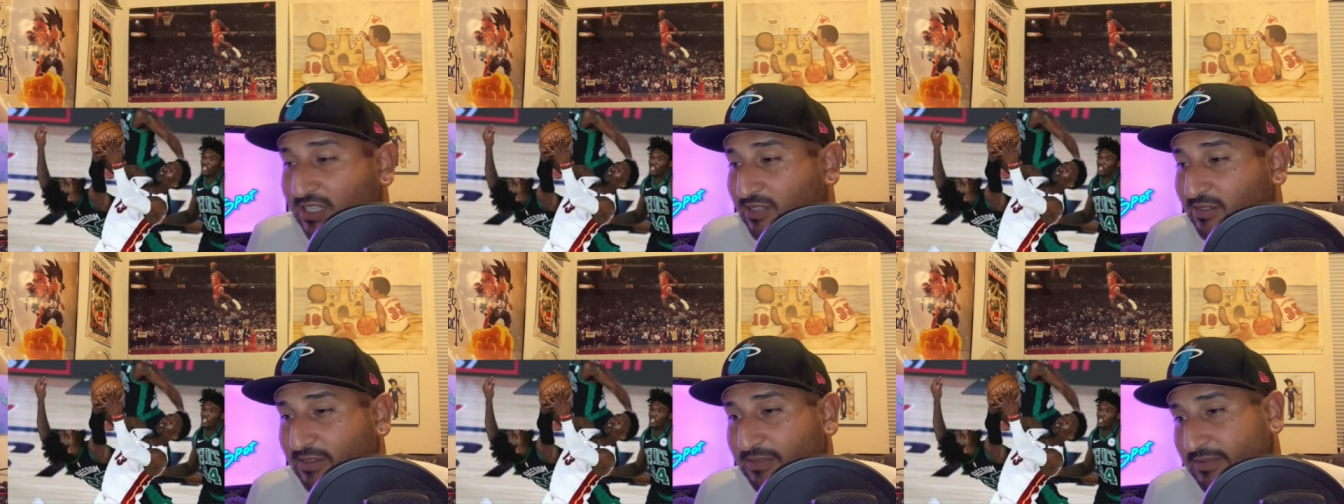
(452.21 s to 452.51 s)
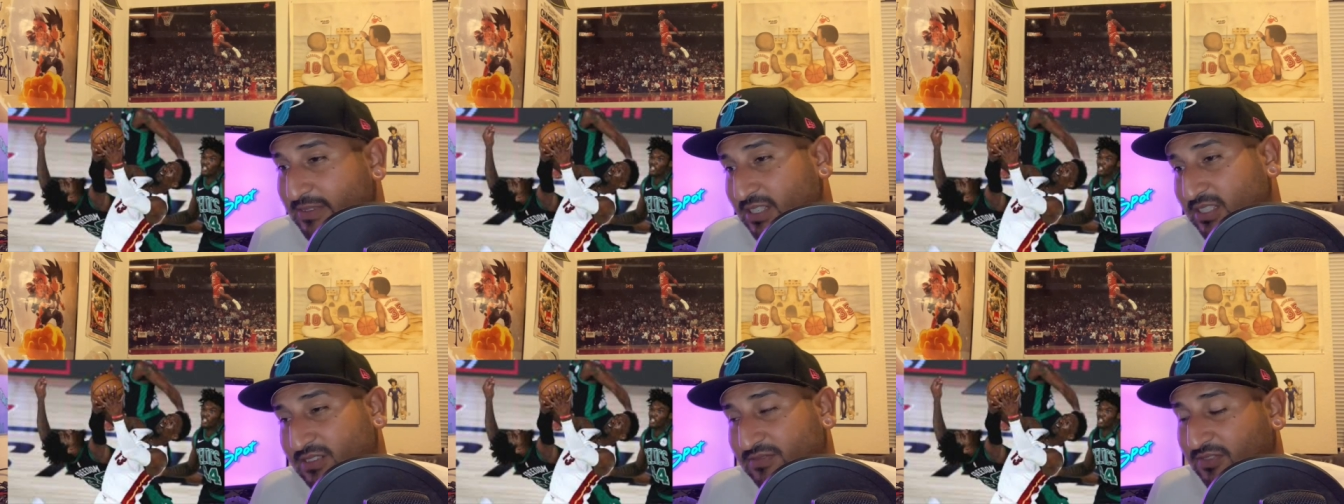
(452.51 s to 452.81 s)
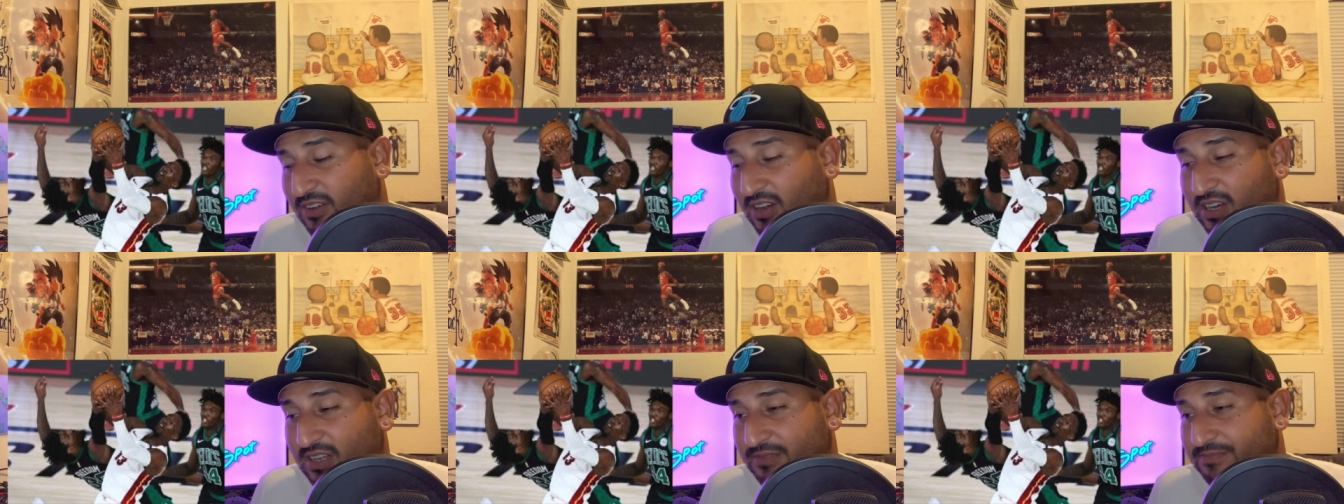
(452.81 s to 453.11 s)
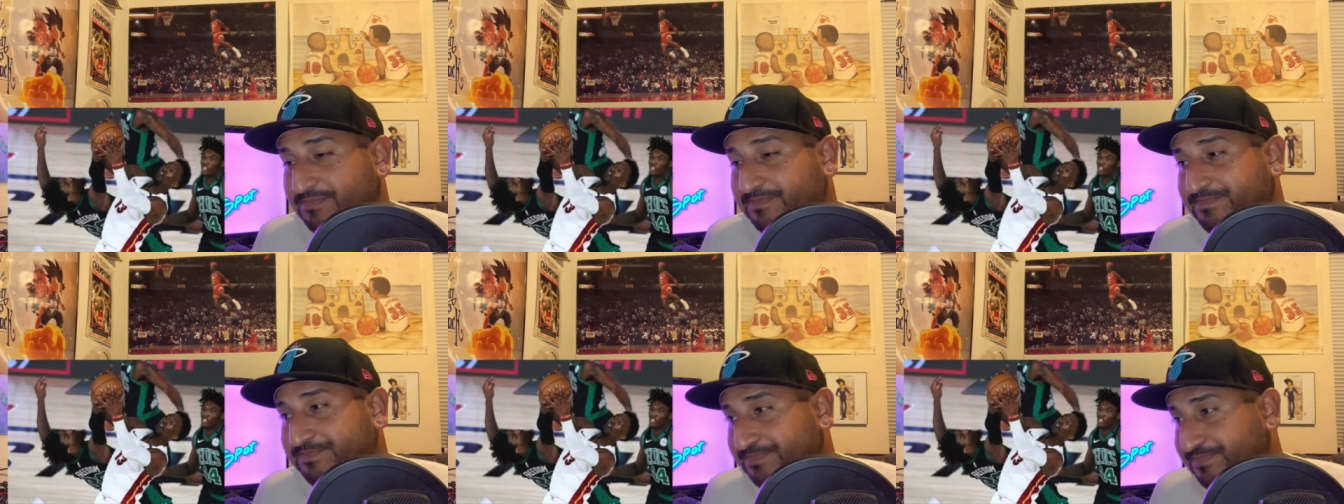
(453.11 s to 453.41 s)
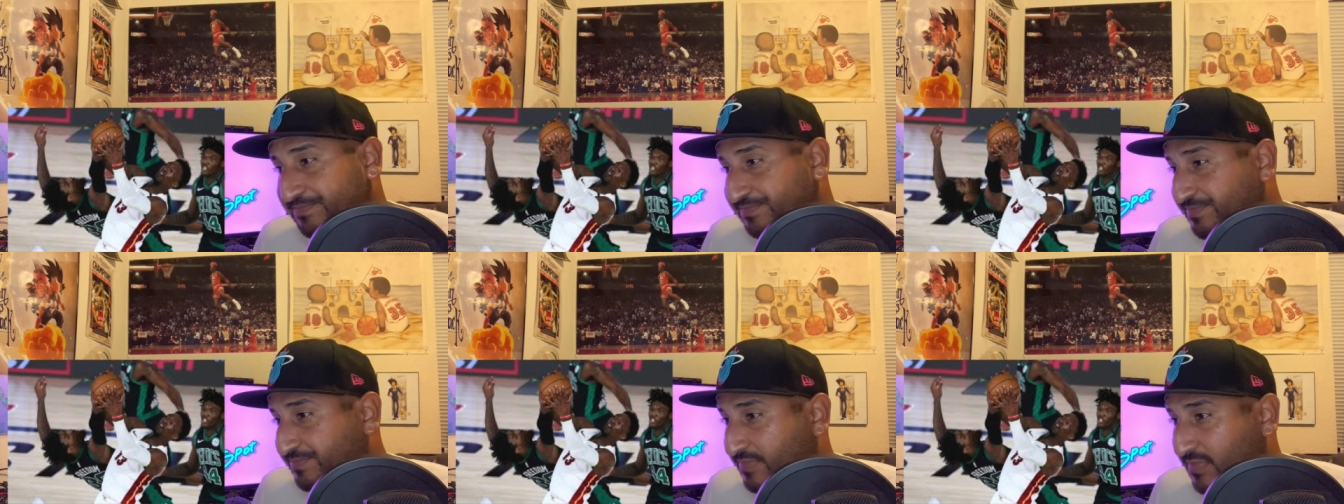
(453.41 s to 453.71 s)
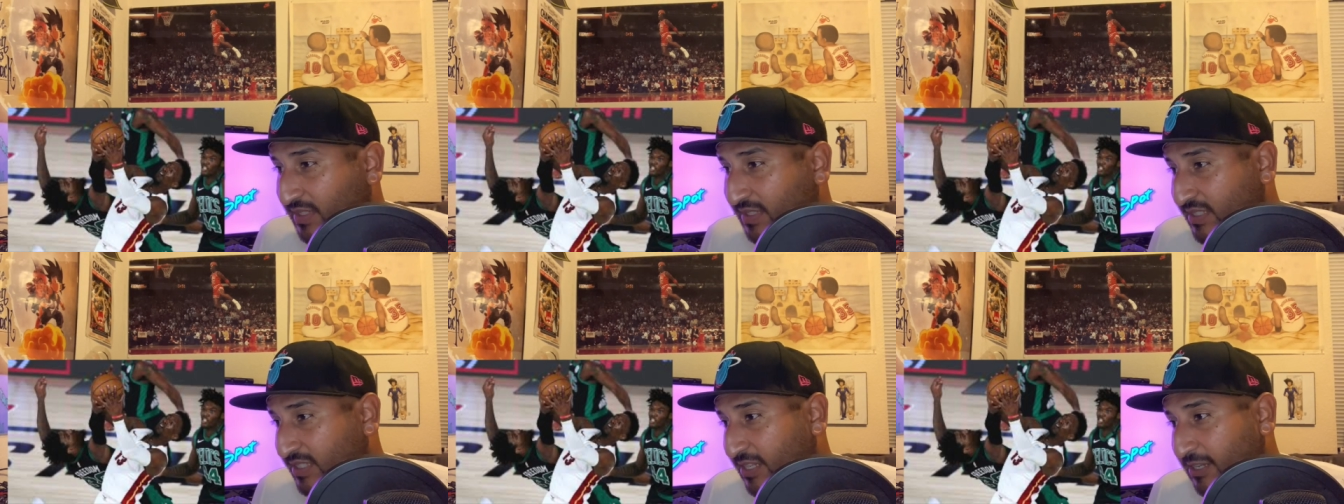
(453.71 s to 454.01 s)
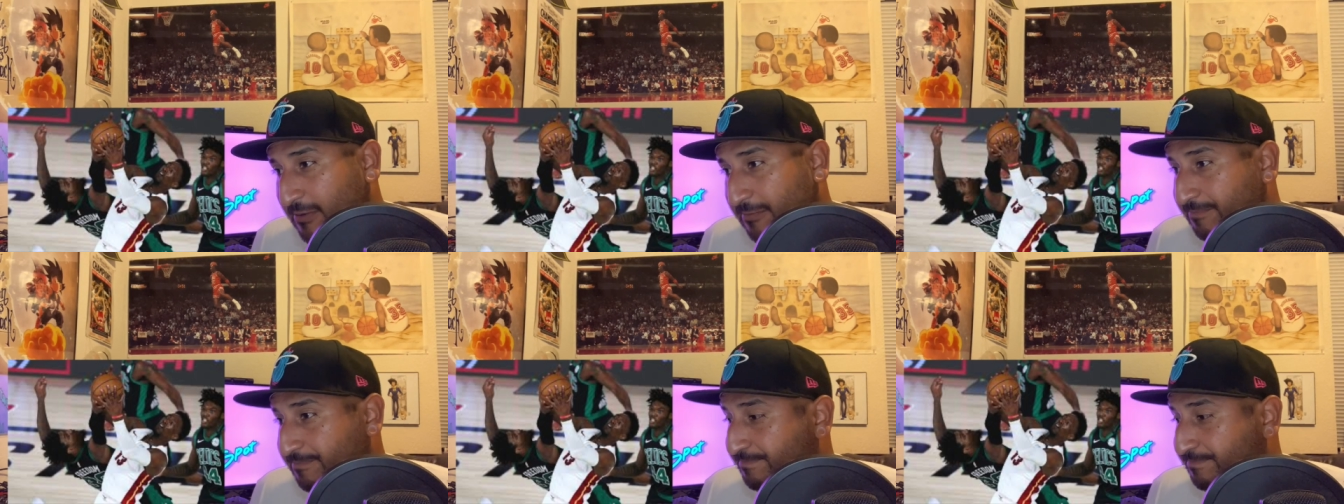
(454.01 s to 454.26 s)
And we just fall. So